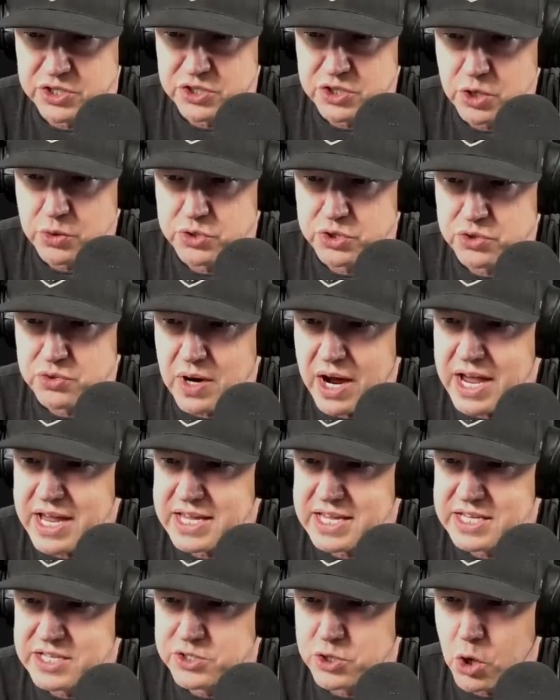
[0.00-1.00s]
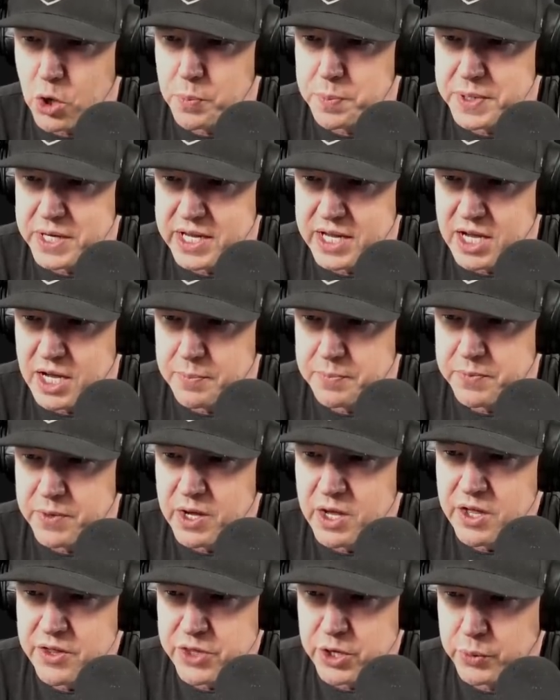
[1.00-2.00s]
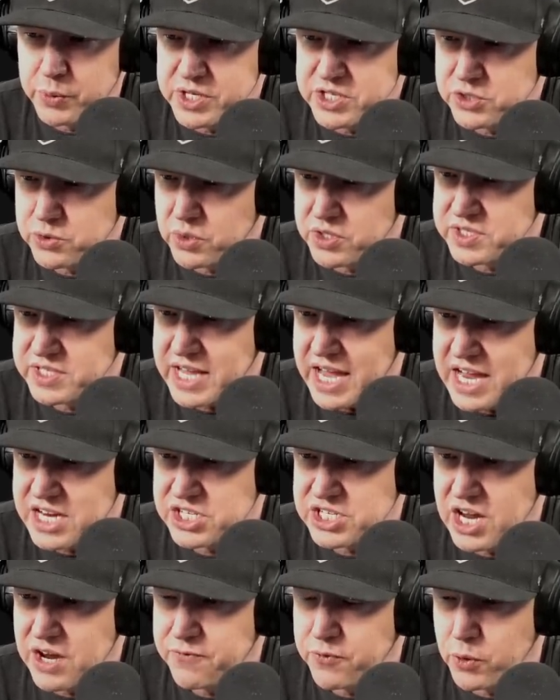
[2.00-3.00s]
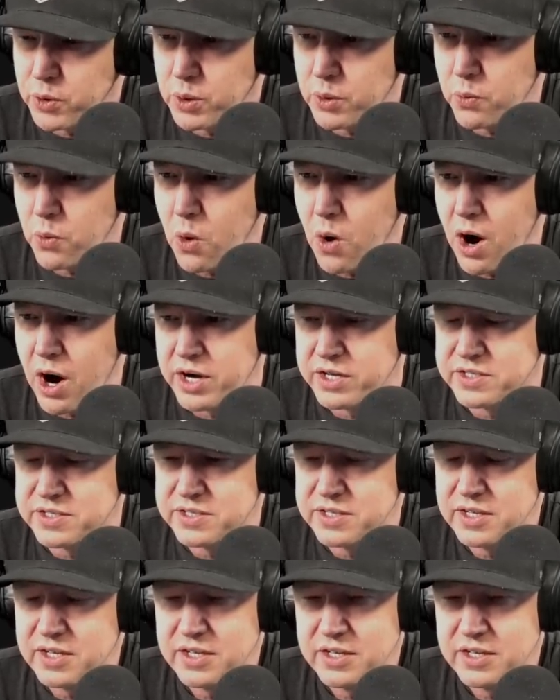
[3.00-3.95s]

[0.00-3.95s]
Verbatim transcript: So Strike is opening up the resource cache for rewards.